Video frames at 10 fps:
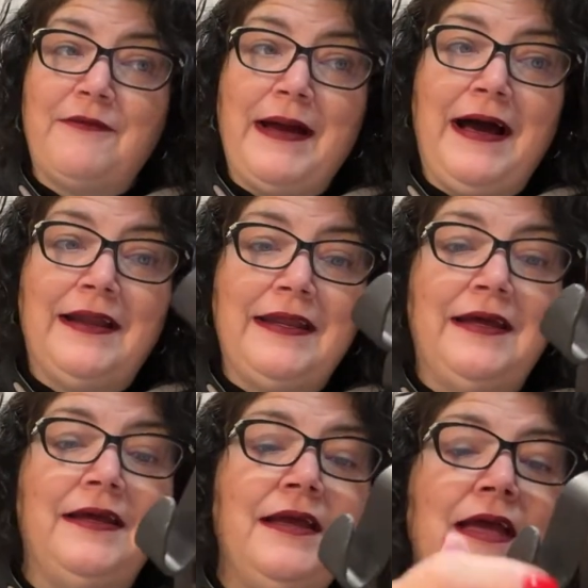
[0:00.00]
my Honda.
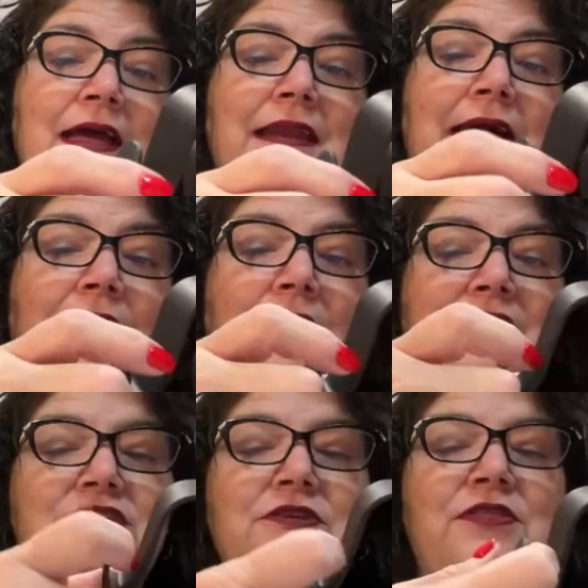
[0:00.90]
Now, I
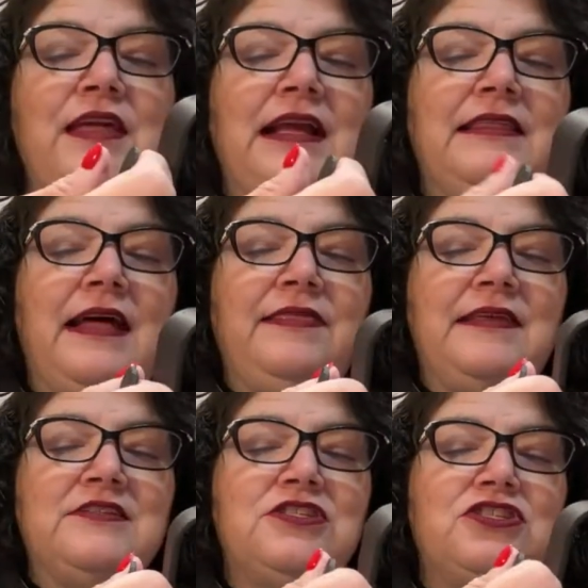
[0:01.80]
do think that the
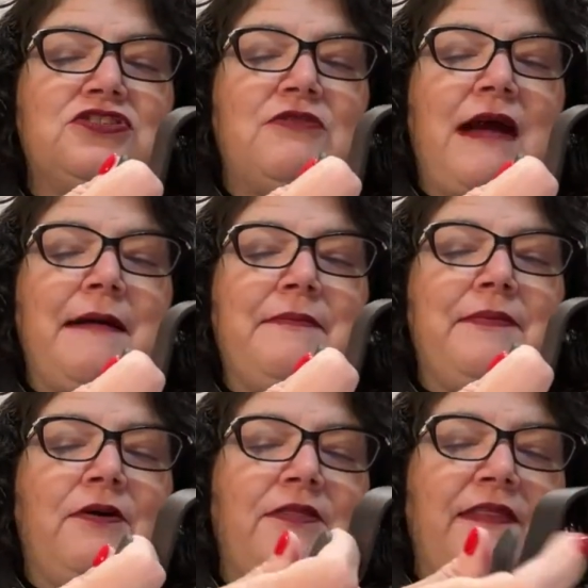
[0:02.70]
strap
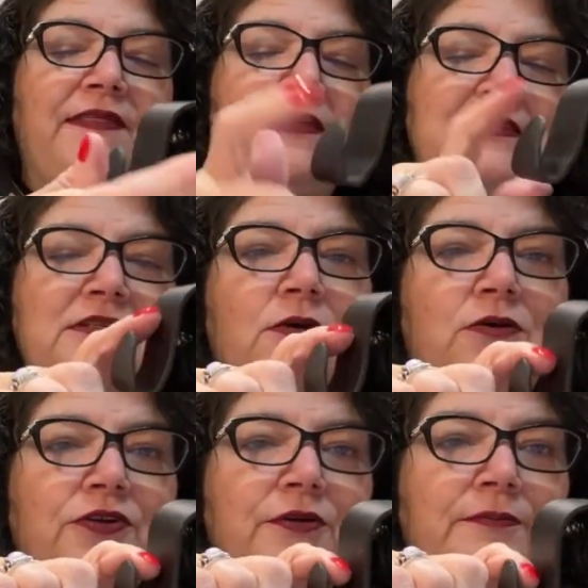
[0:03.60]
or that this
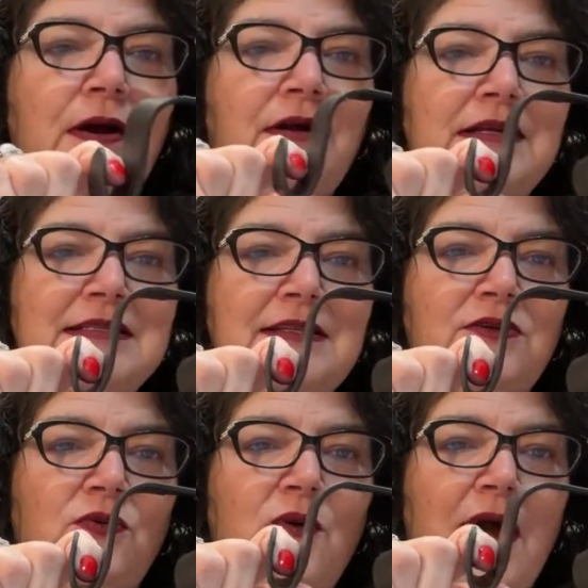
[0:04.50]
holder part is a
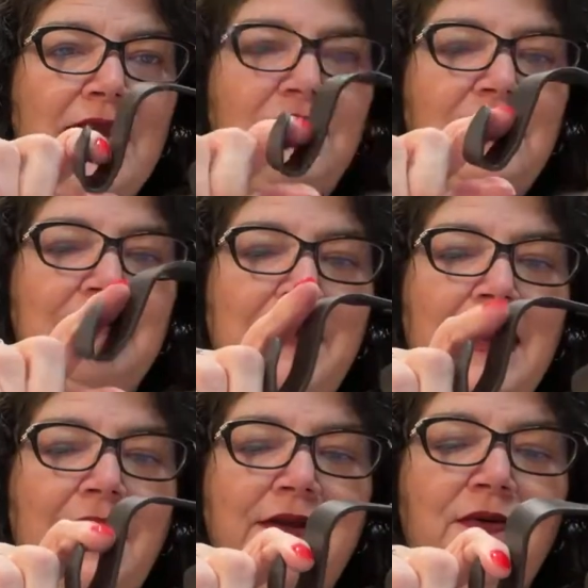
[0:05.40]
little wider in my
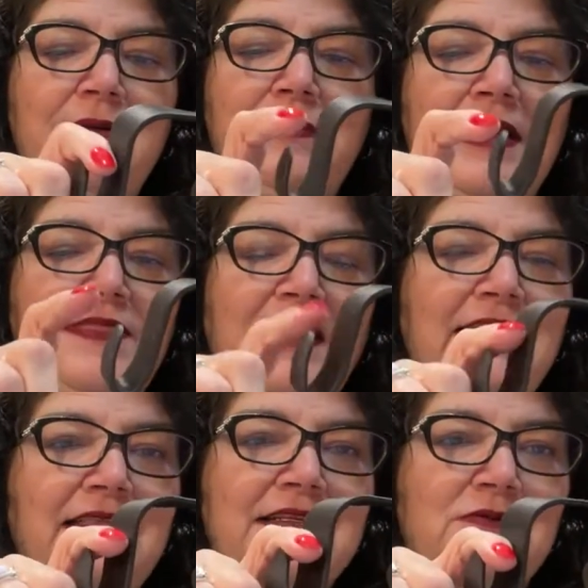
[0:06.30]
Honda one, but I think
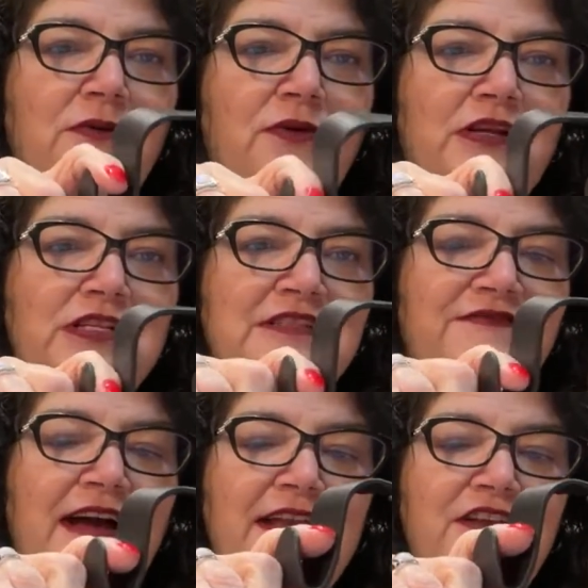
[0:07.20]
that this will work just
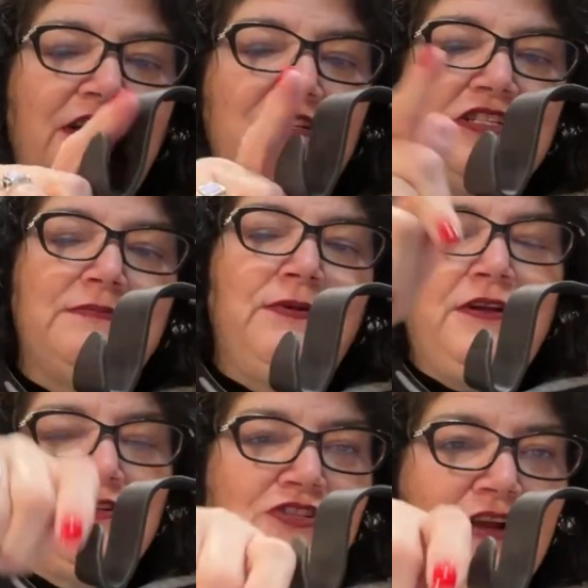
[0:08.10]
fine. You can just put
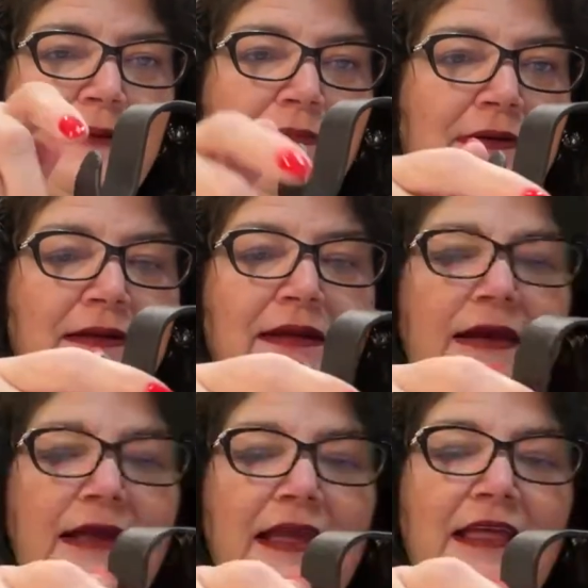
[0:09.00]
your strap
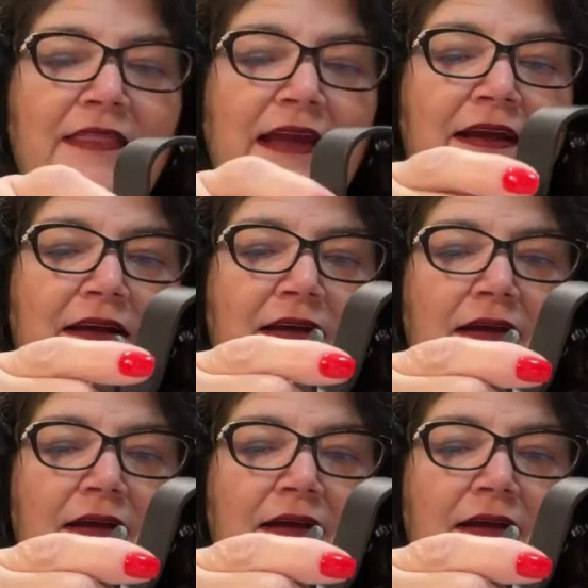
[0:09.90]
in there